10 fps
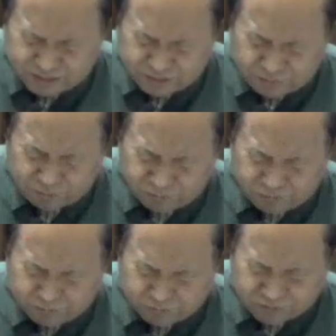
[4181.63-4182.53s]
all
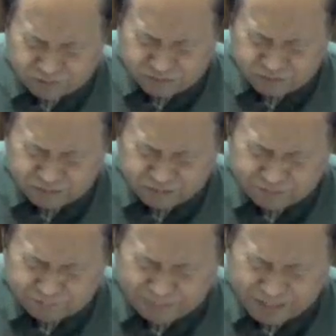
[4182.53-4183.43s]
those
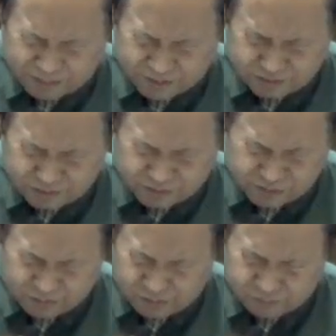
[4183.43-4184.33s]
blessings
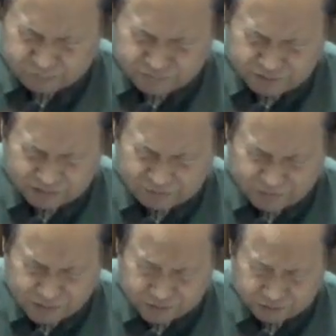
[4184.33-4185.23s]
of
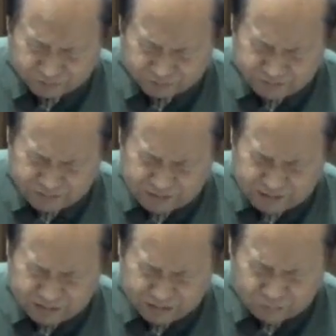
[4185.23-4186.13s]
salvation
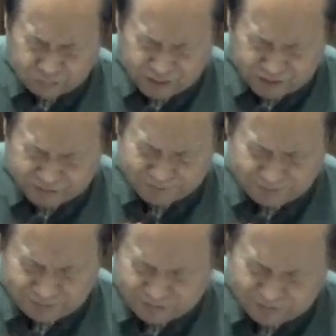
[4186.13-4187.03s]
are now
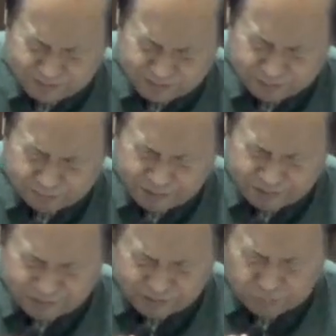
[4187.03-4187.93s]
guaranteed by
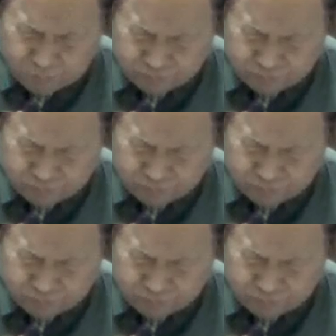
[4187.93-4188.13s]
the Holy